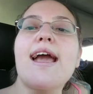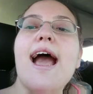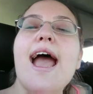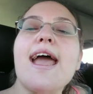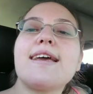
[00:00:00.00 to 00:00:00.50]

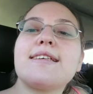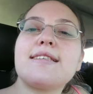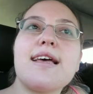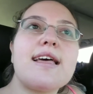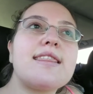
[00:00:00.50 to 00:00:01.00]
guys,
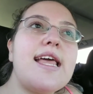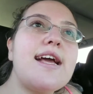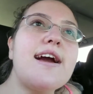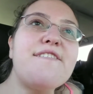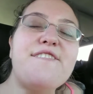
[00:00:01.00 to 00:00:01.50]
I
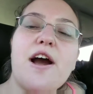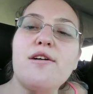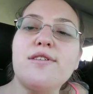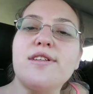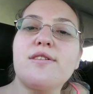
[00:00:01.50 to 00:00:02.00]
think I
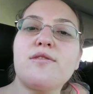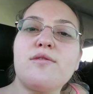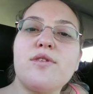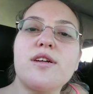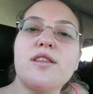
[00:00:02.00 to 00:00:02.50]
found
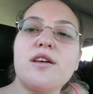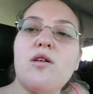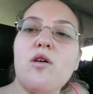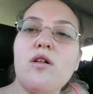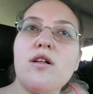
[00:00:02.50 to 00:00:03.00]
where the
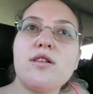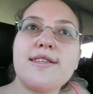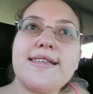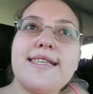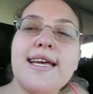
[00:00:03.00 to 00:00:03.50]
gold
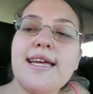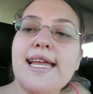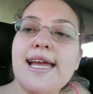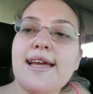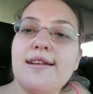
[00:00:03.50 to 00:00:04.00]
is
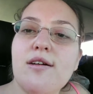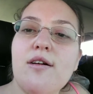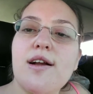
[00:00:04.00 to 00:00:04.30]
hidden,